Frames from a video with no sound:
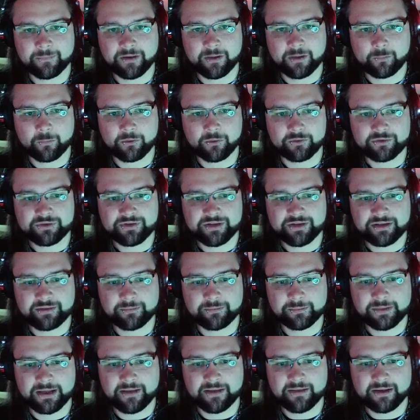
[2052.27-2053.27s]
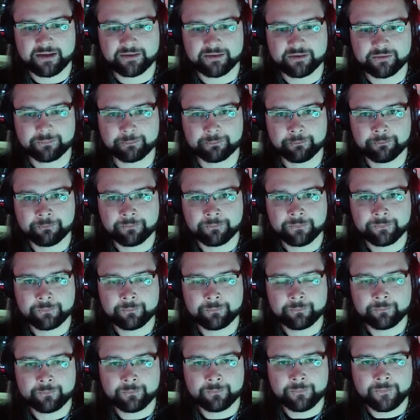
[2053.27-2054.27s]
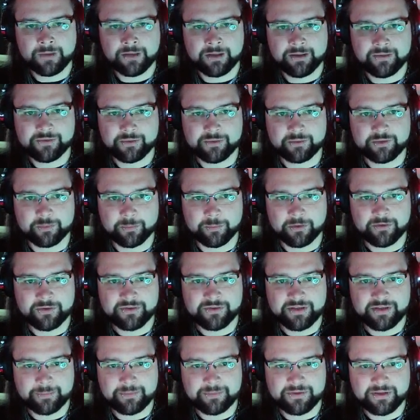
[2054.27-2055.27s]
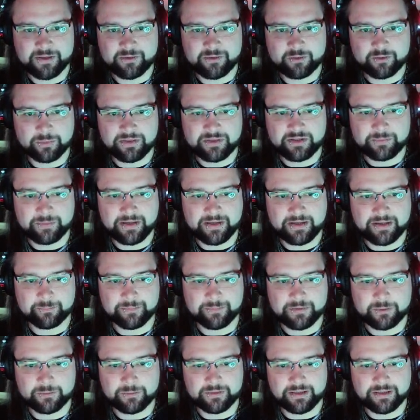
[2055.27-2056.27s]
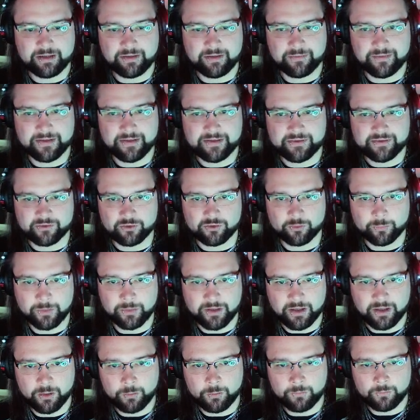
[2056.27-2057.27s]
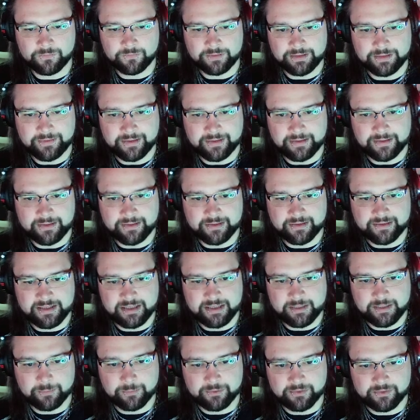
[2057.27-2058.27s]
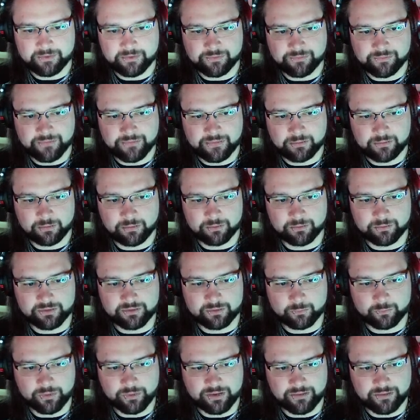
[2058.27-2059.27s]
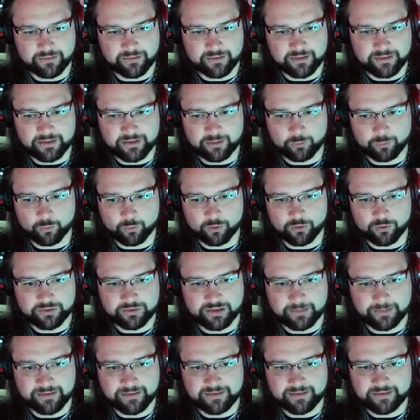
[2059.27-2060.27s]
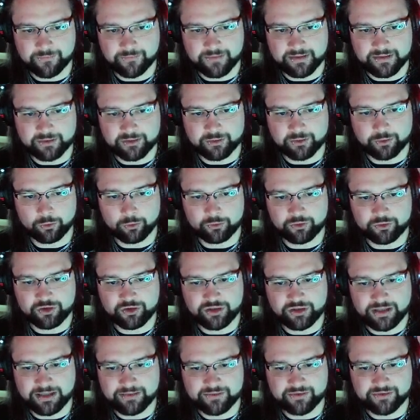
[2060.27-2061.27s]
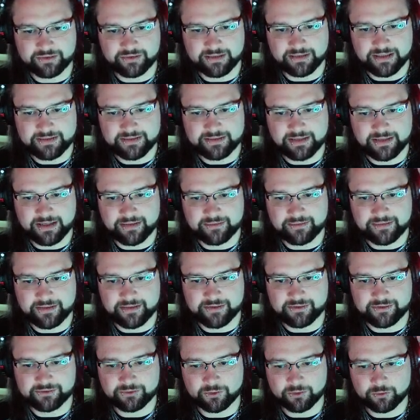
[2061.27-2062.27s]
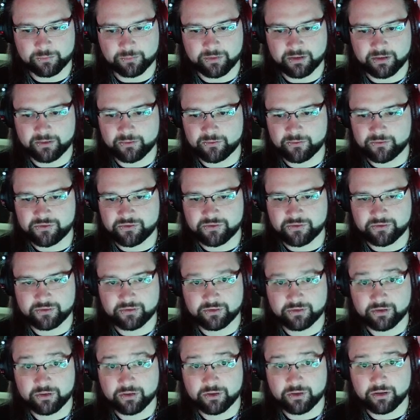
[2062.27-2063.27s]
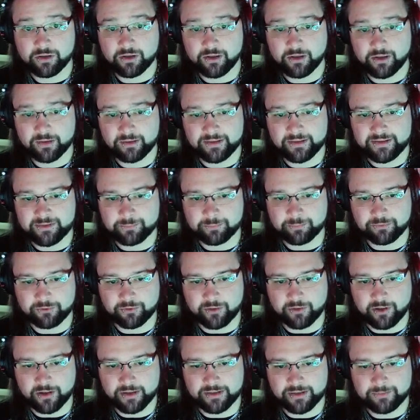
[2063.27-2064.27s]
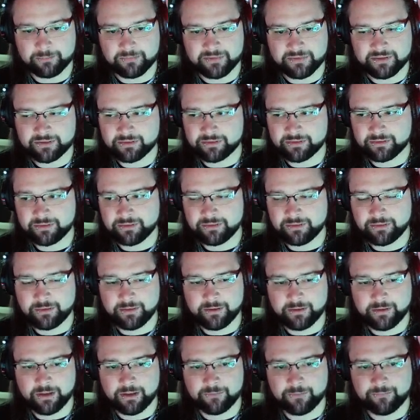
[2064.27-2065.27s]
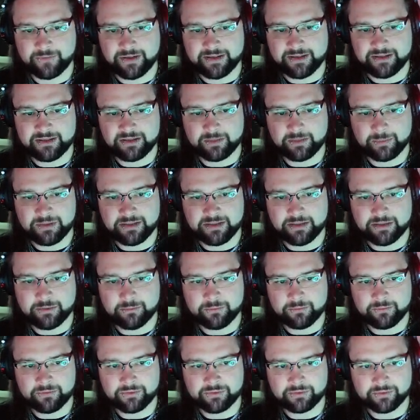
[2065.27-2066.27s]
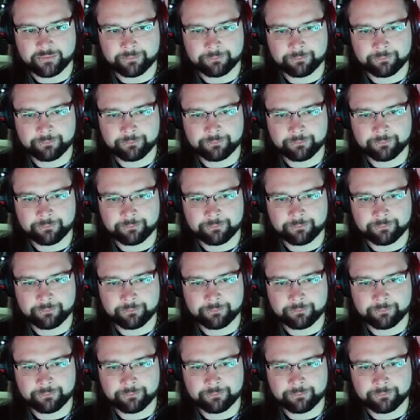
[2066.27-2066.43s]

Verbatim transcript: I want to see them get that done. So tomorrow's episode will be spent building this up. Hopefully they can keep us filled with the wood. I mean, they've had a good chance now to get these stockpiles at least primed and ready to be used.